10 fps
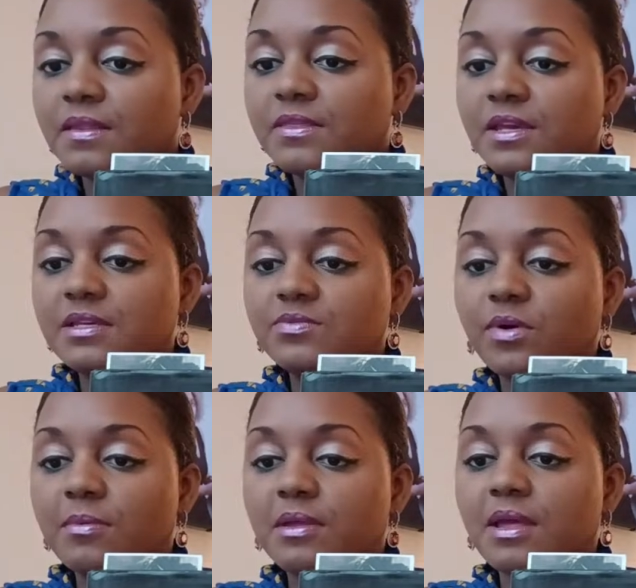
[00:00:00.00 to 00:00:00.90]
These
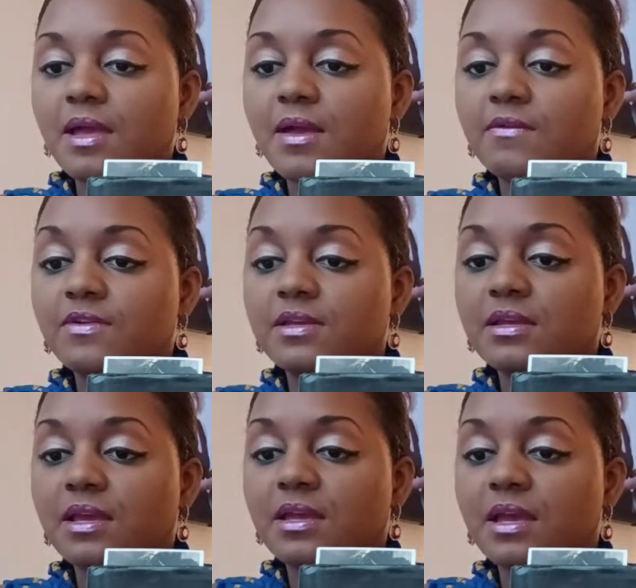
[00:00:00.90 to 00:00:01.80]
women have
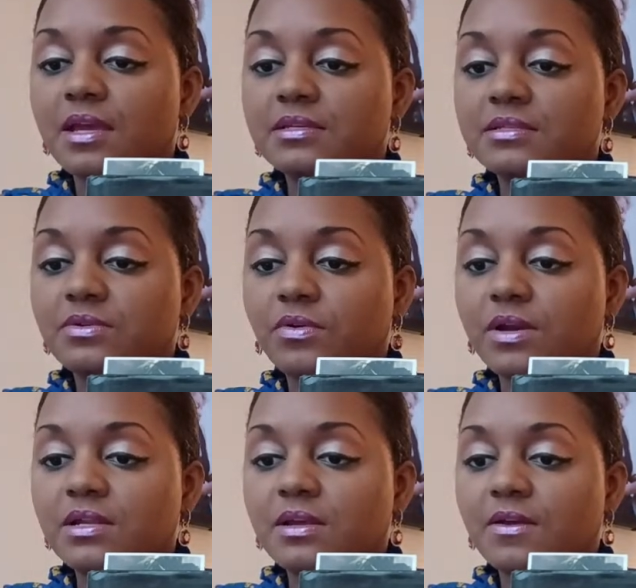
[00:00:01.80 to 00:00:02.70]
as
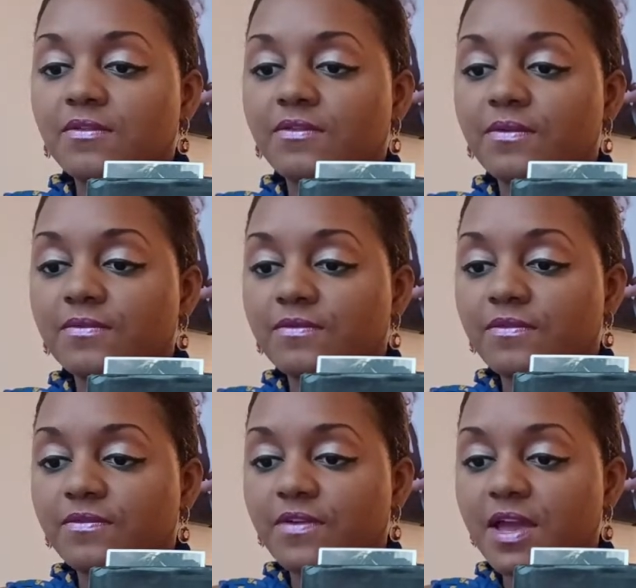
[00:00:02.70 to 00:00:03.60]
great of
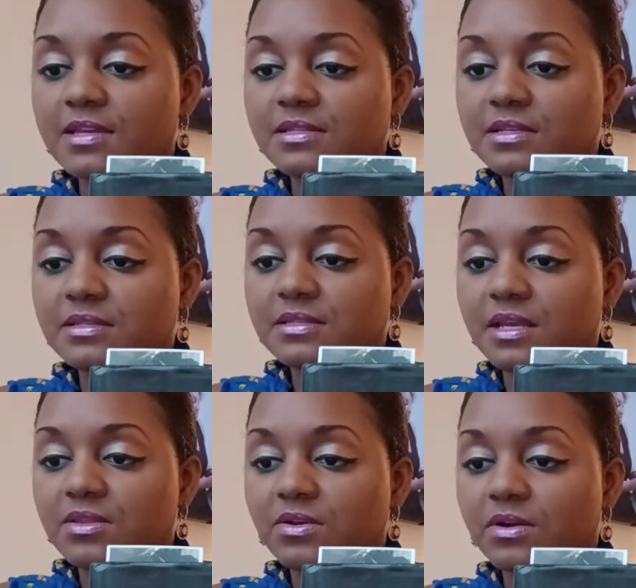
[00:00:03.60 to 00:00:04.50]
facets
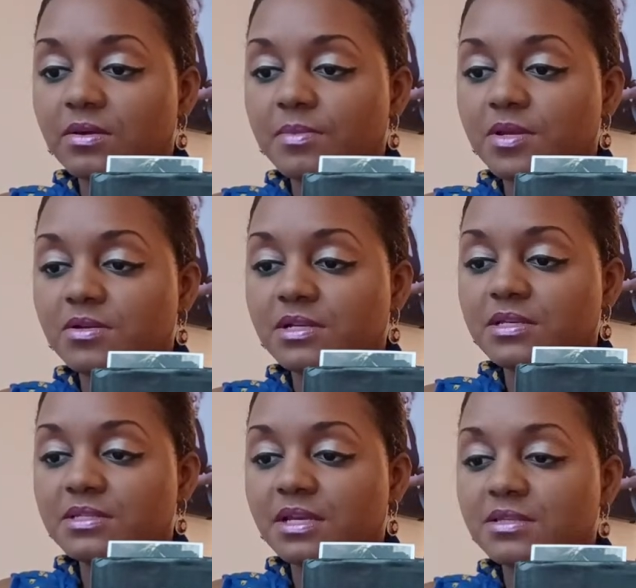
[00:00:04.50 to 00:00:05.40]
in their
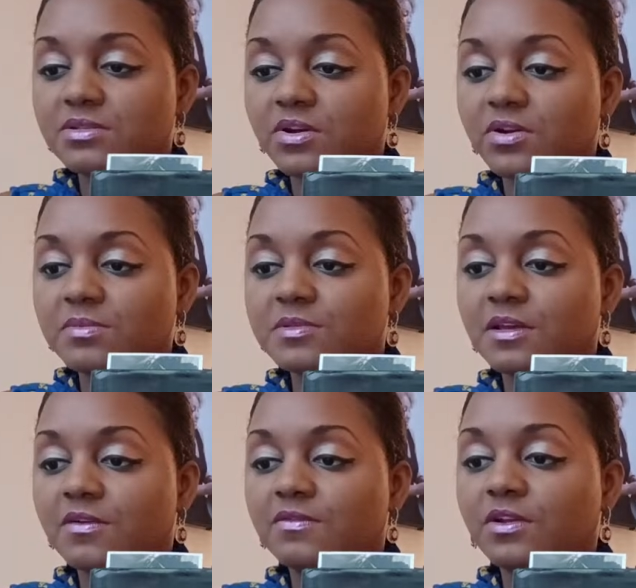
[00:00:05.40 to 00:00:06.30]
communities in terms
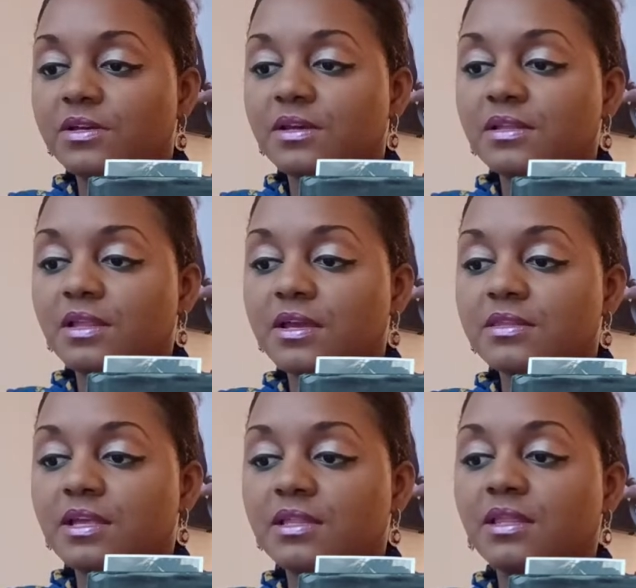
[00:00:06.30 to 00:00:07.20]
of looking
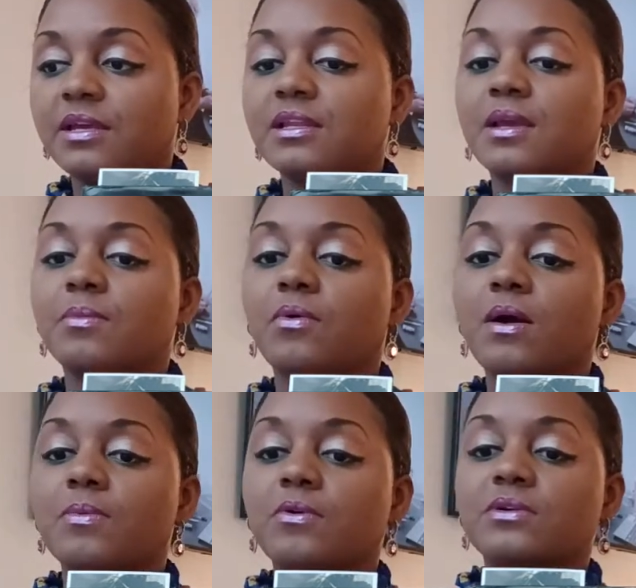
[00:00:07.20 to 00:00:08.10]
like they led a
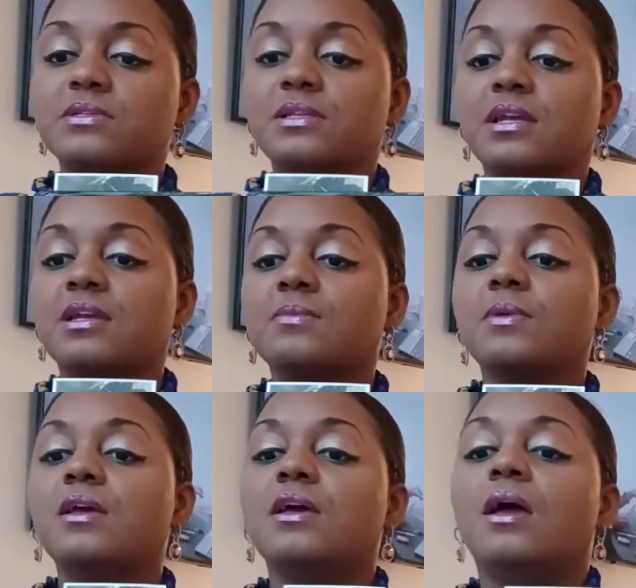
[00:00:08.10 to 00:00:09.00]
proper, esteemed,
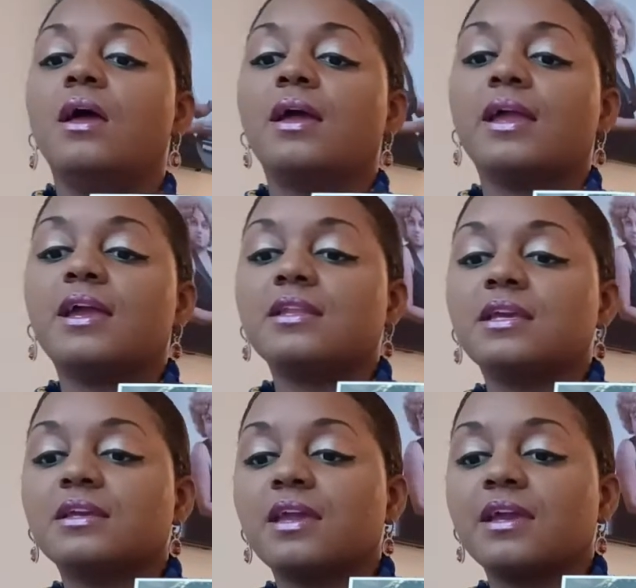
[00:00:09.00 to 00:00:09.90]
and
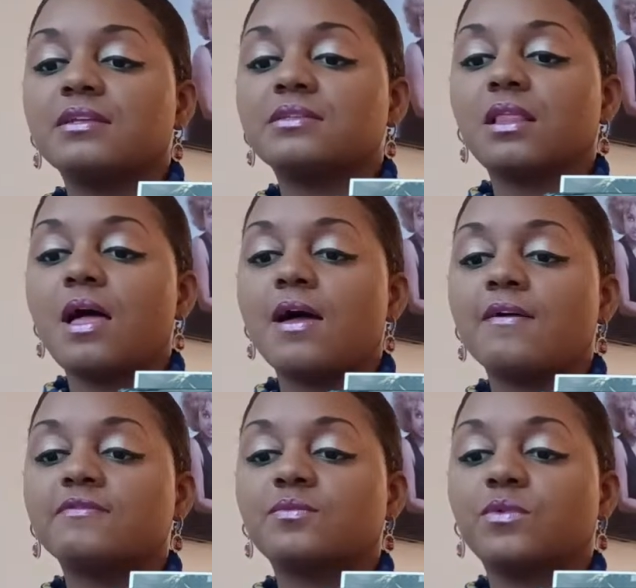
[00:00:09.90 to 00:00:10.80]
engaged
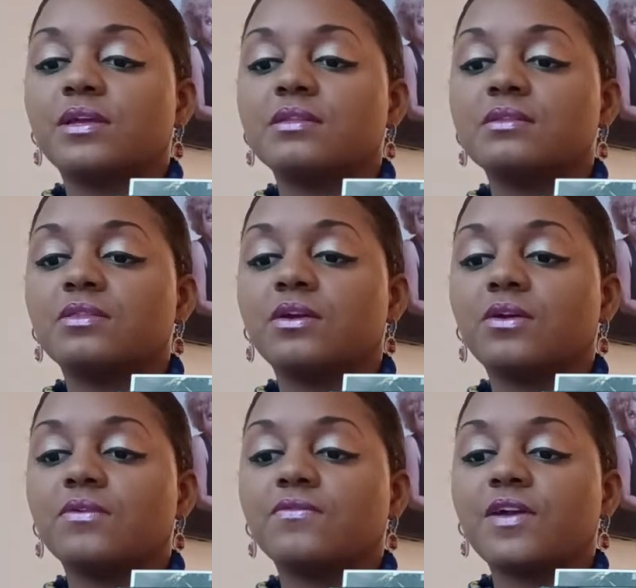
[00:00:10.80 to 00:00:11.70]
lives, when
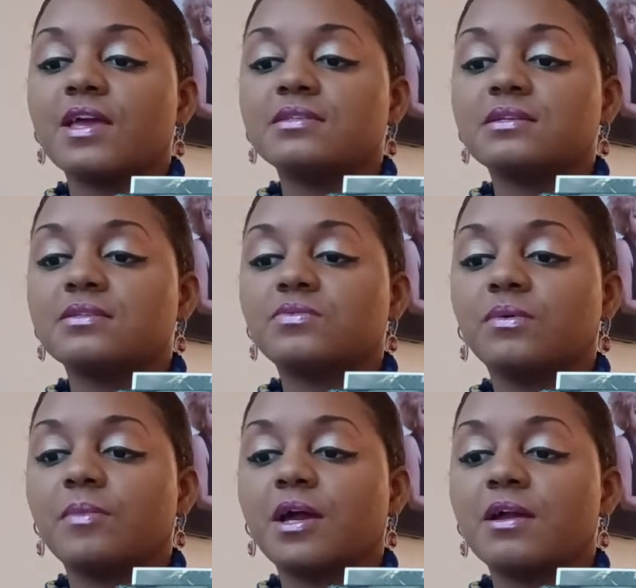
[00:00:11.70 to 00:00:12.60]
their facets
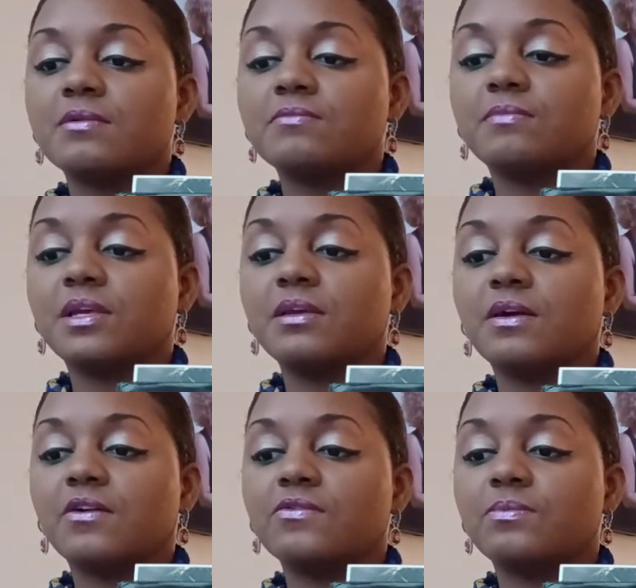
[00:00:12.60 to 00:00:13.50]
remind me
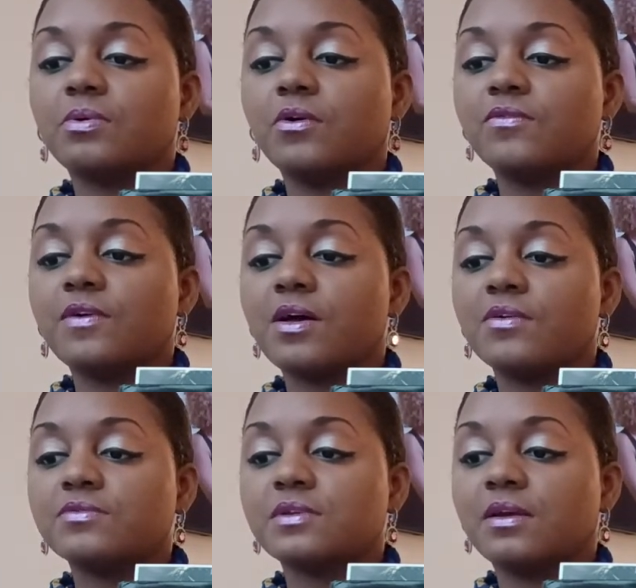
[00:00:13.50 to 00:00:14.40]
of
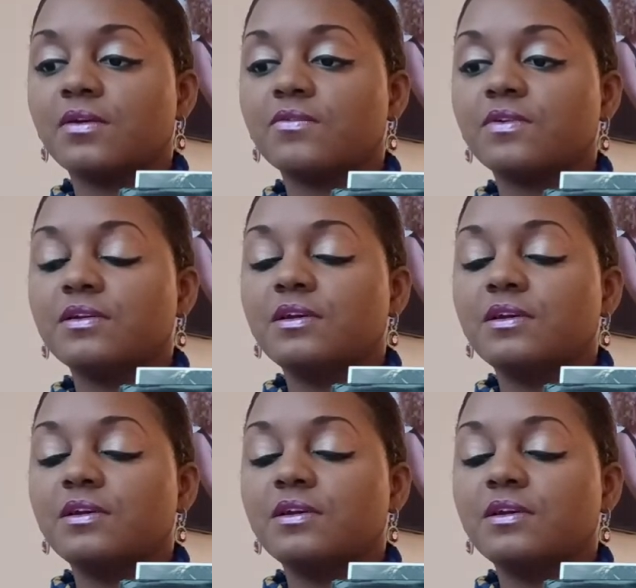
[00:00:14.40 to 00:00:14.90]
profiles of